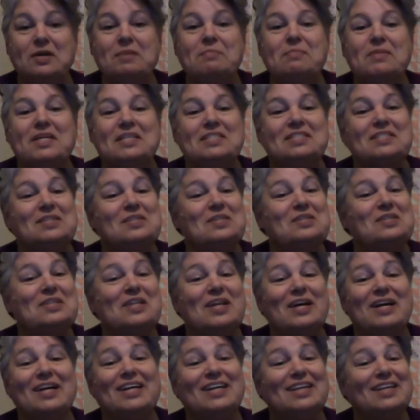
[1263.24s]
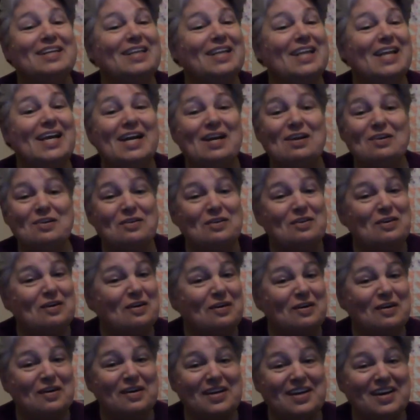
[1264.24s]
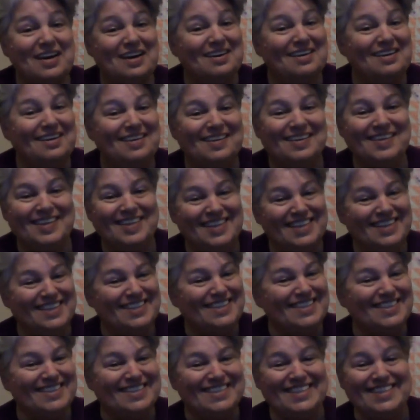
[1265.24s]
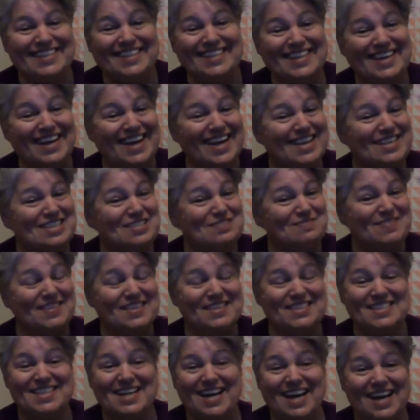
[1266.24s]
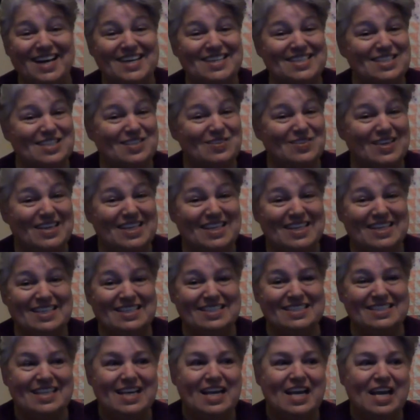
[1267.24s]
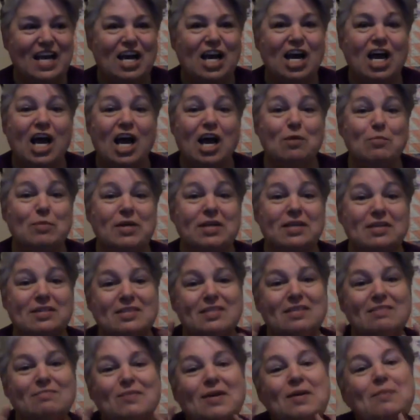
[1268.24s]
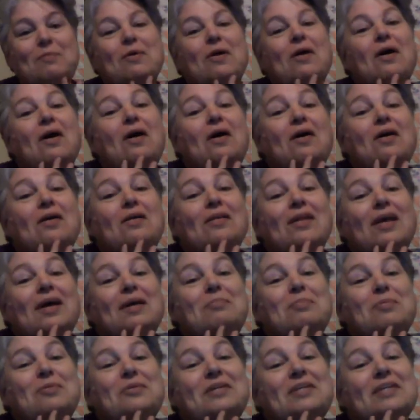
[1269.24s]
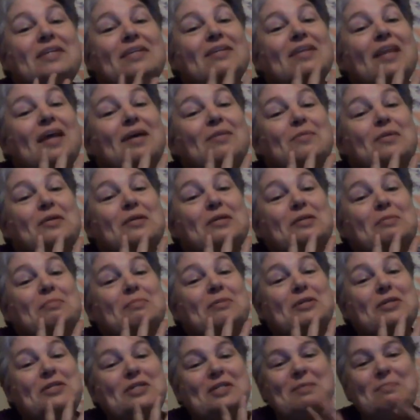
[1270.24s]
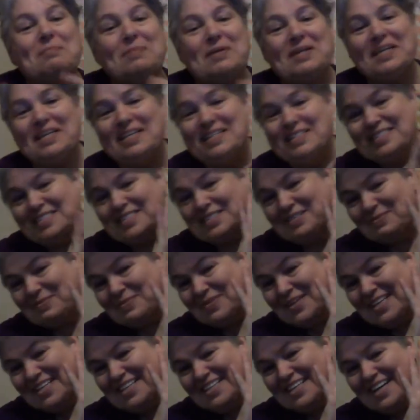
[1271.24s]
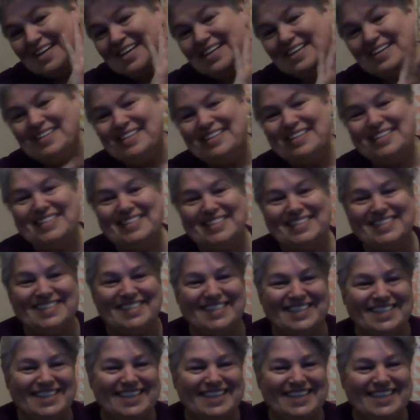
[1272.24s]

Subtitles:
We must have looked like a clown car, y'all. It had to be tight squeeze. I mean, because we were all like pretending like we were smushed up against the windows.